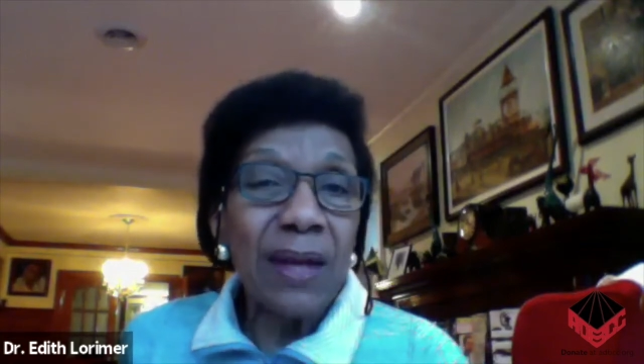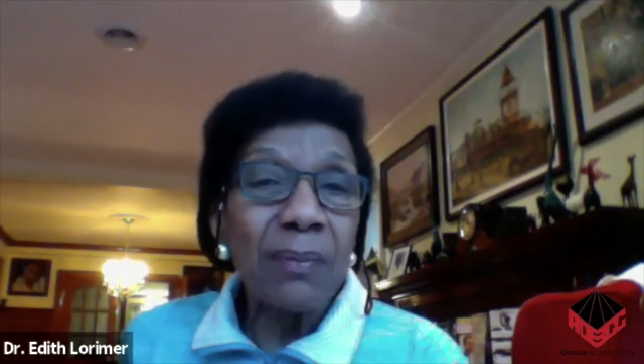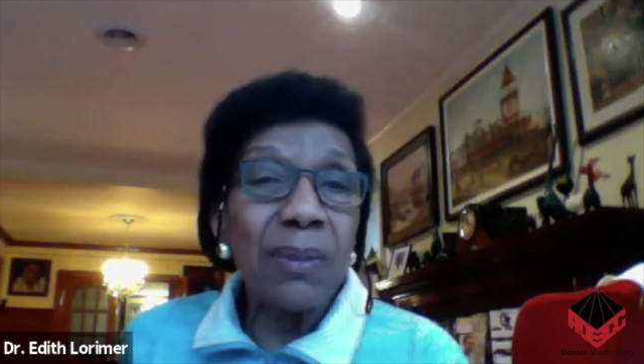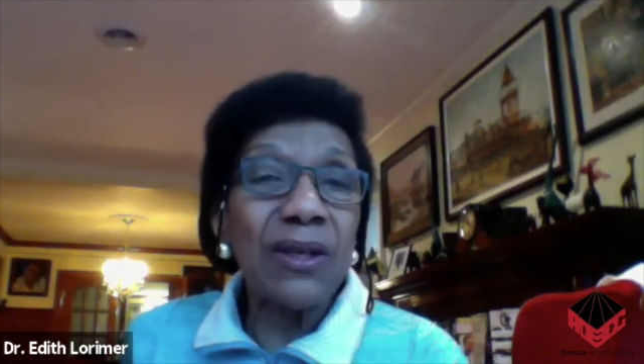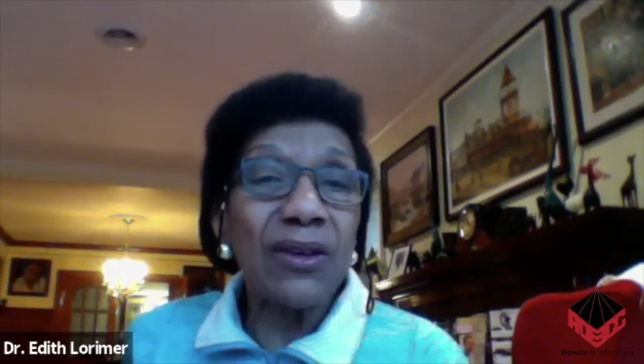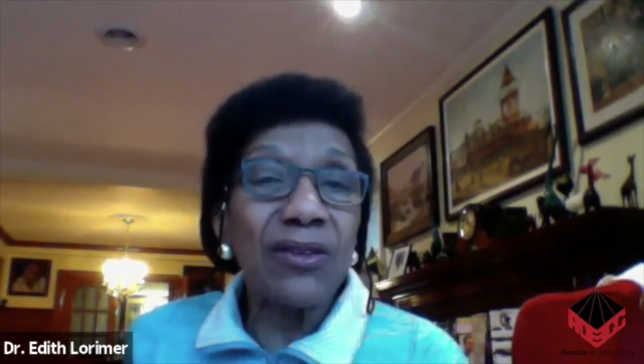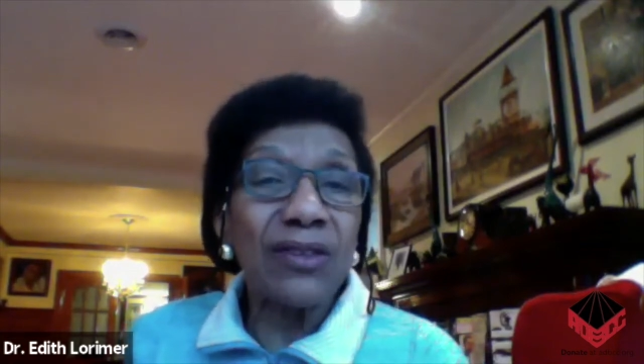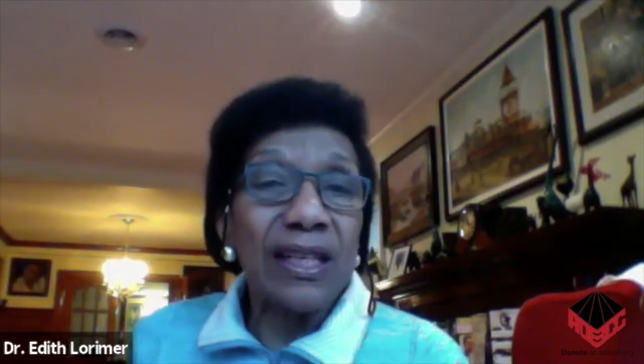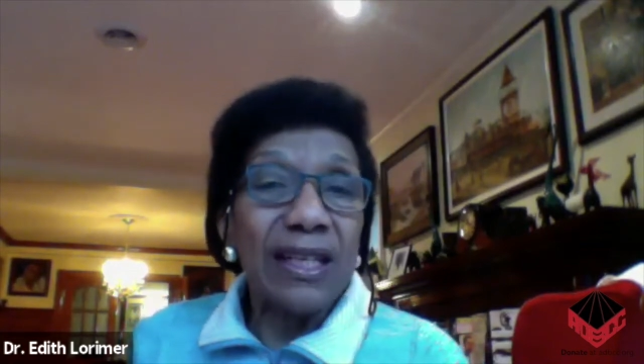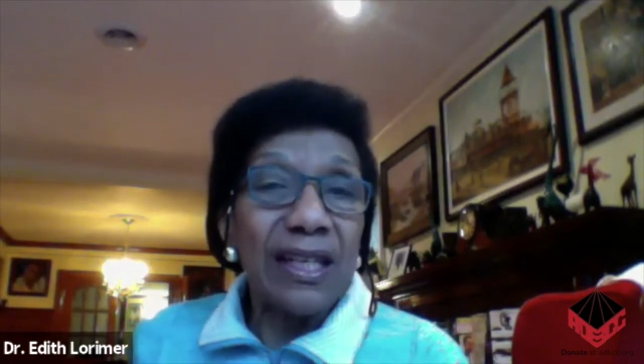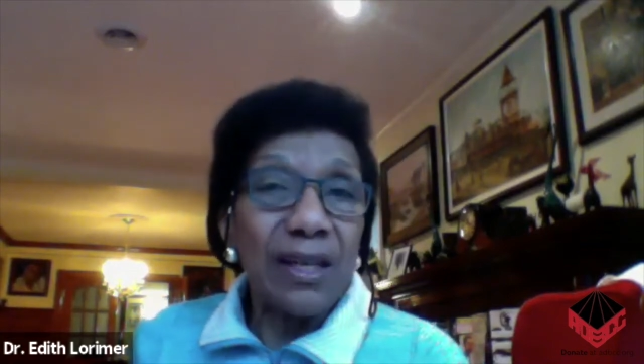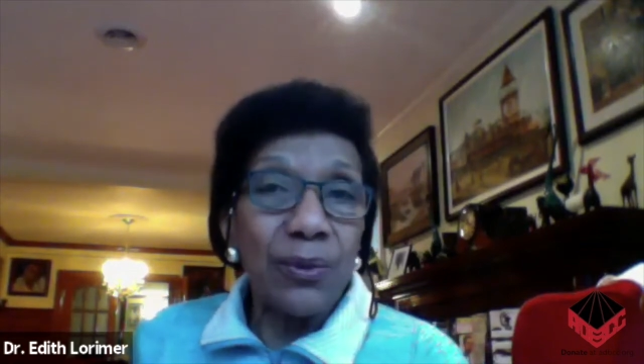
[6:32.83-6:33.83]
Because
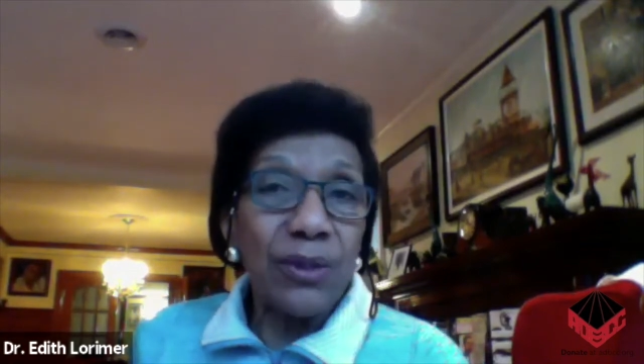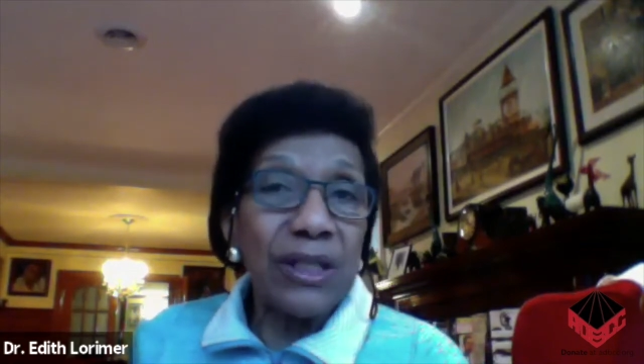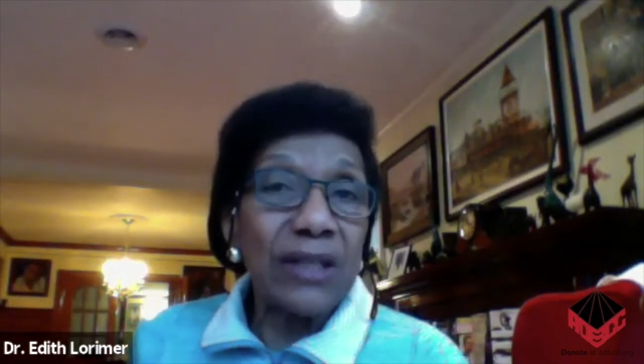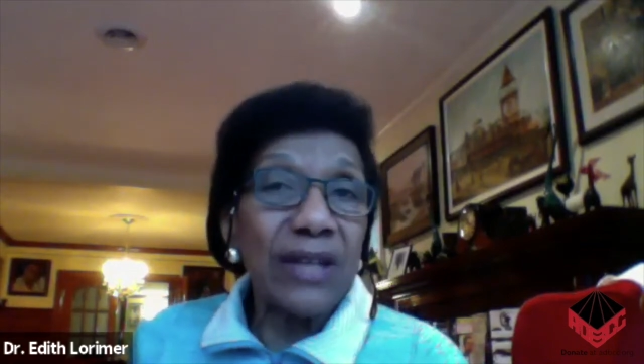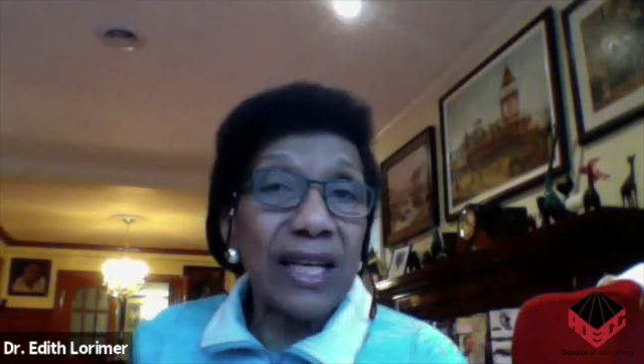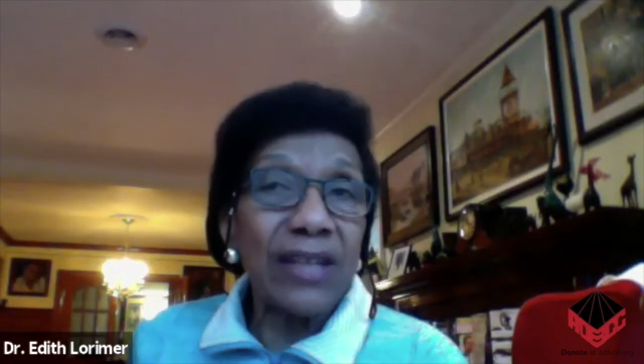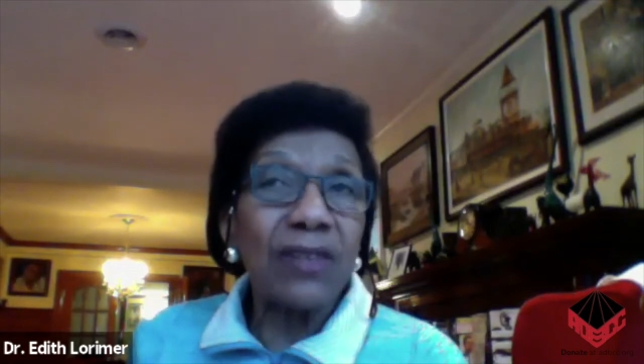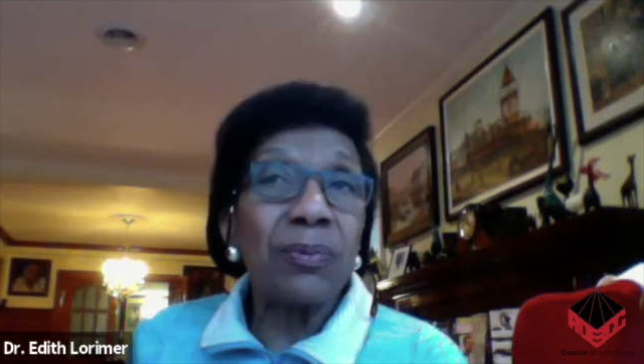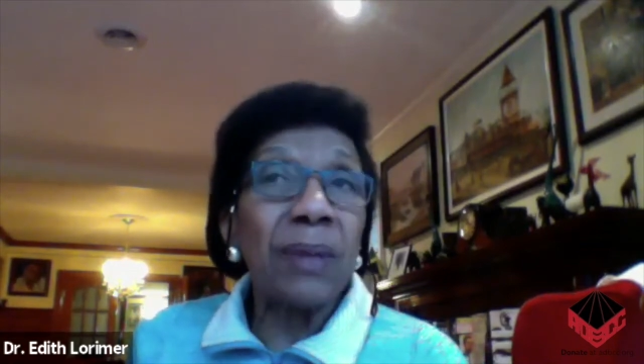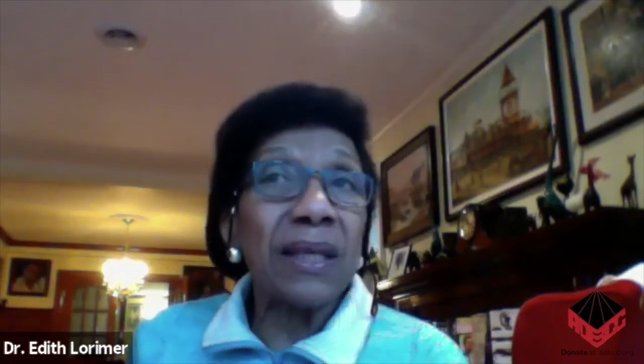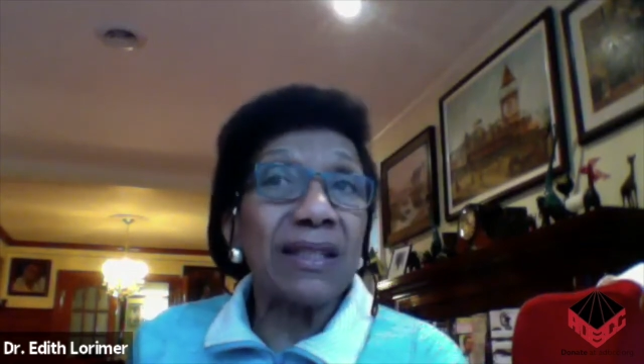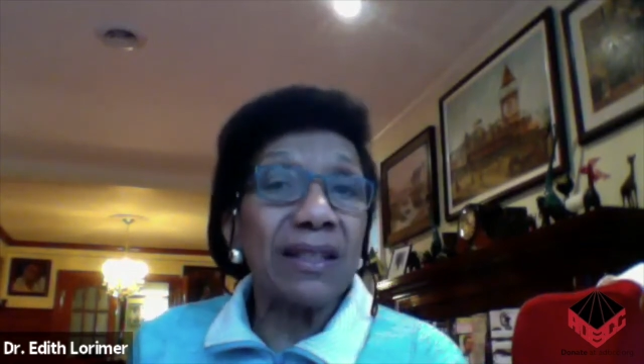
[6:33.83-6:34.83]
they're
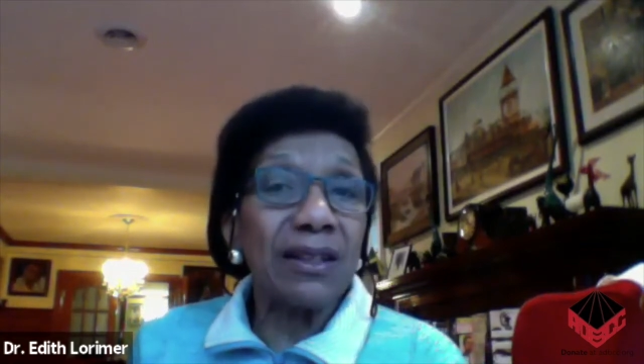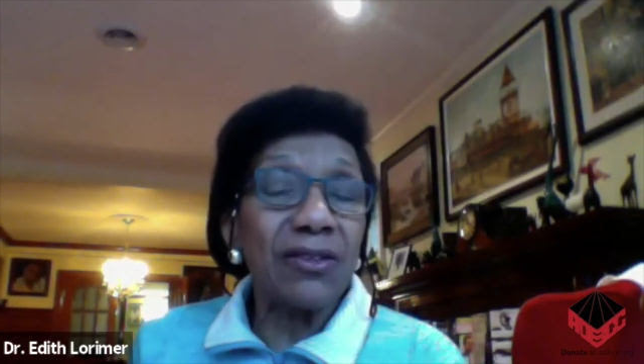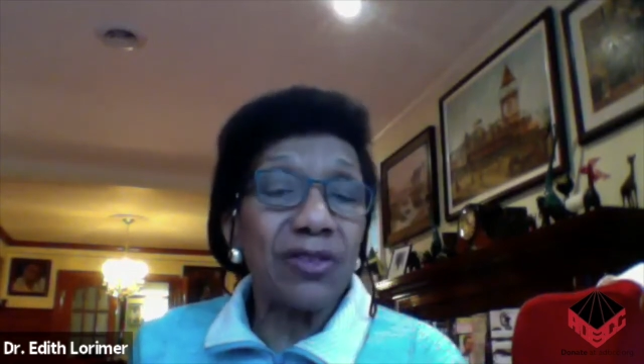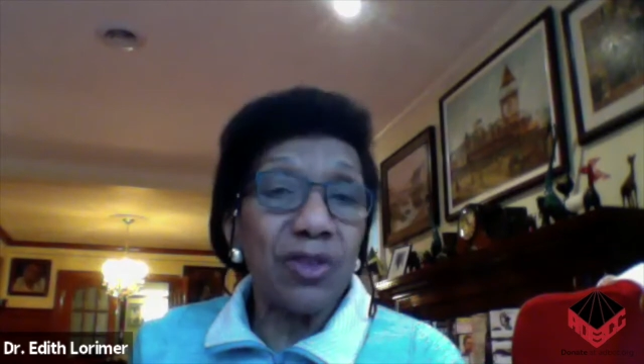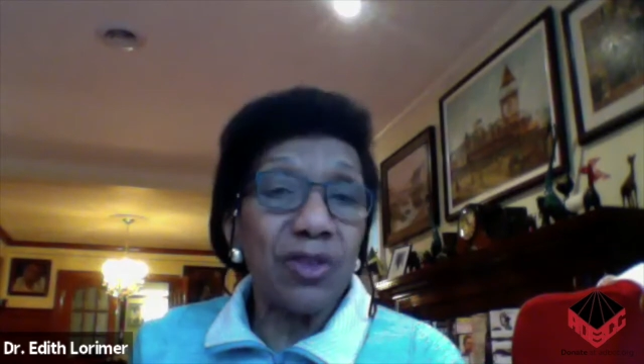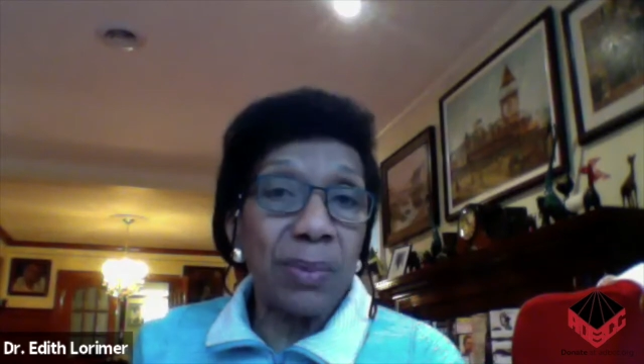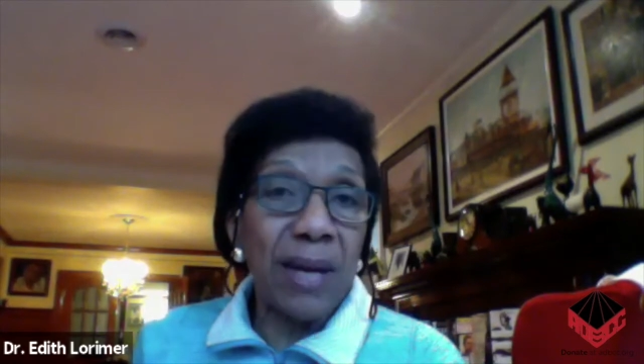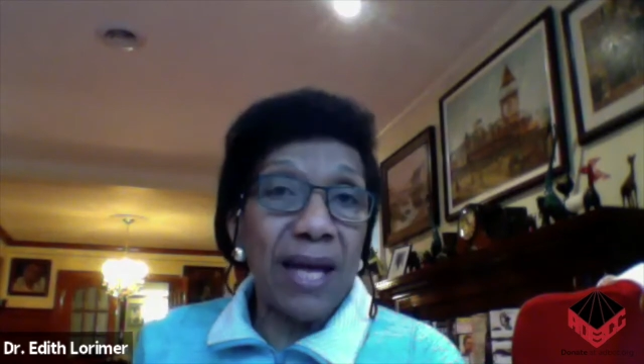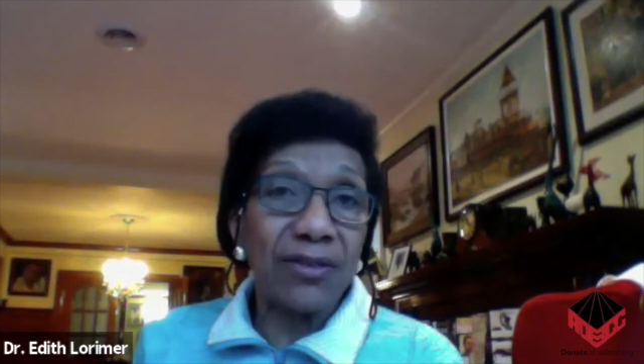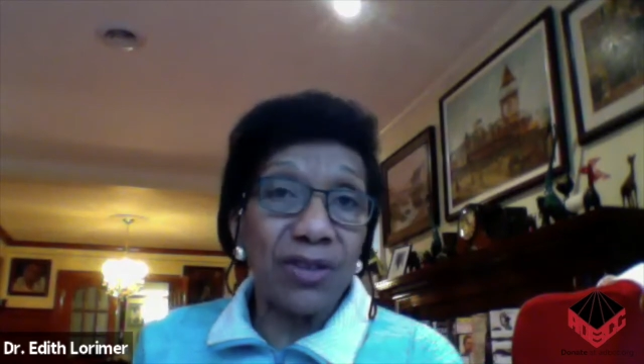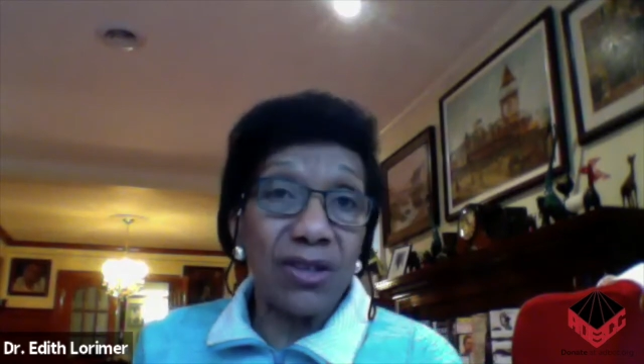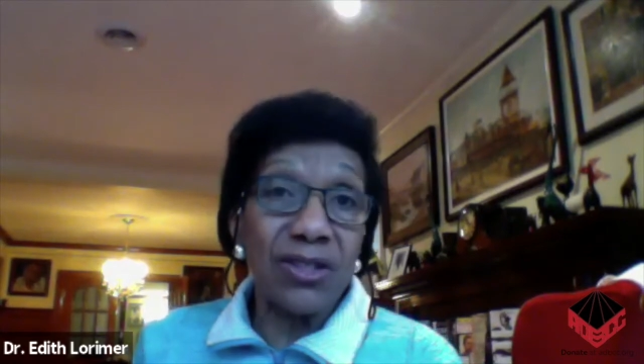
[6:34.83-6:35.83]
expecting us to
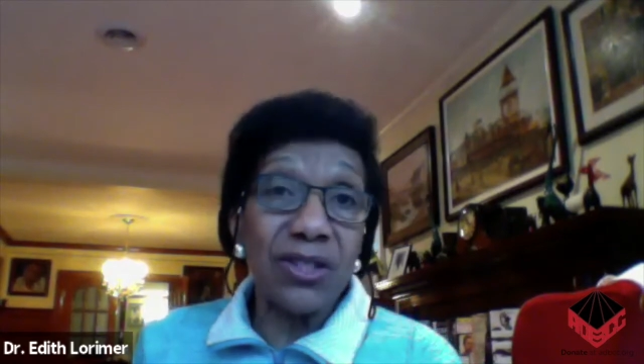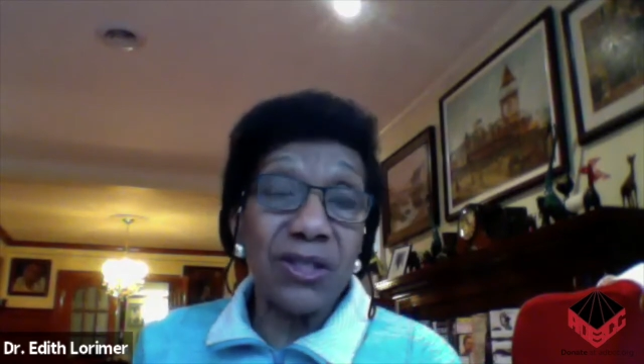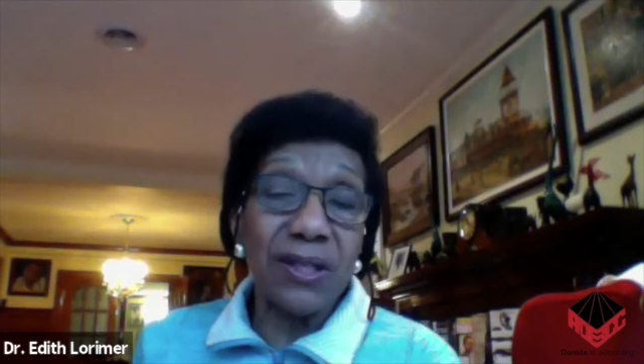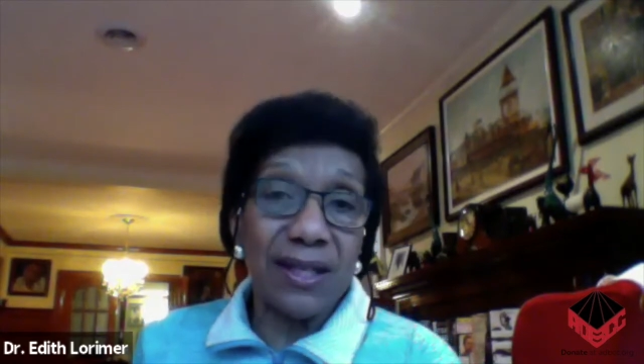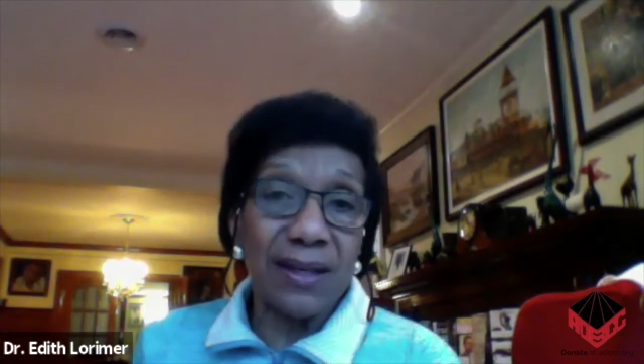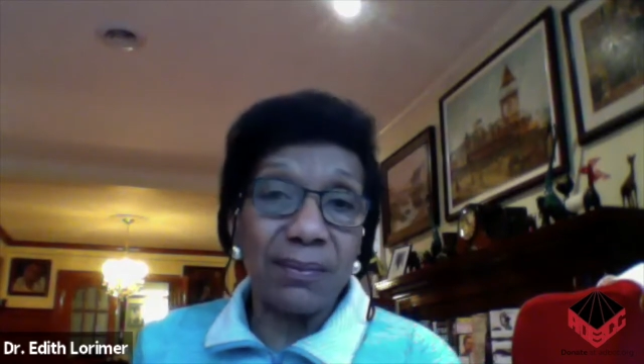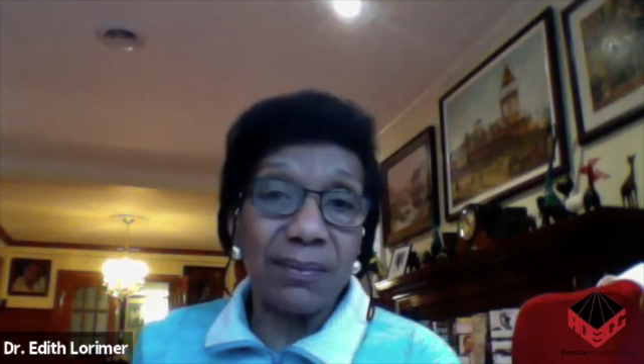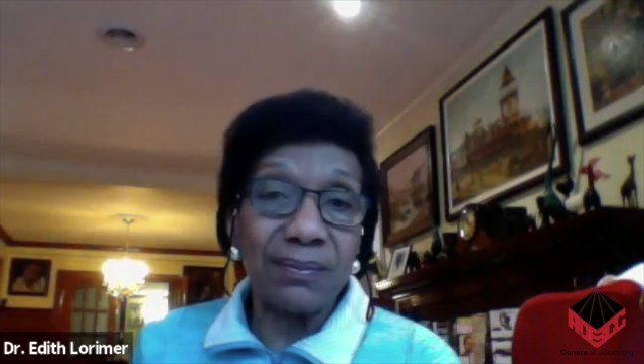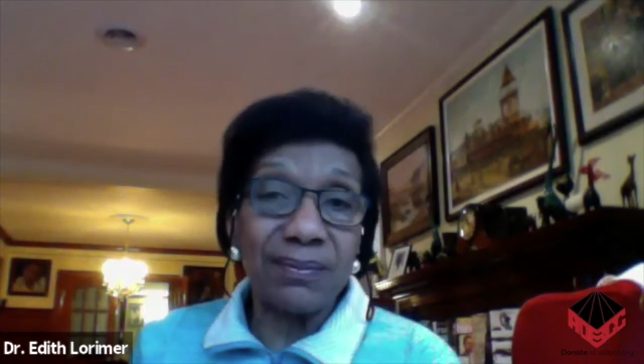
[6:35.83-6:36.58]
pass on to them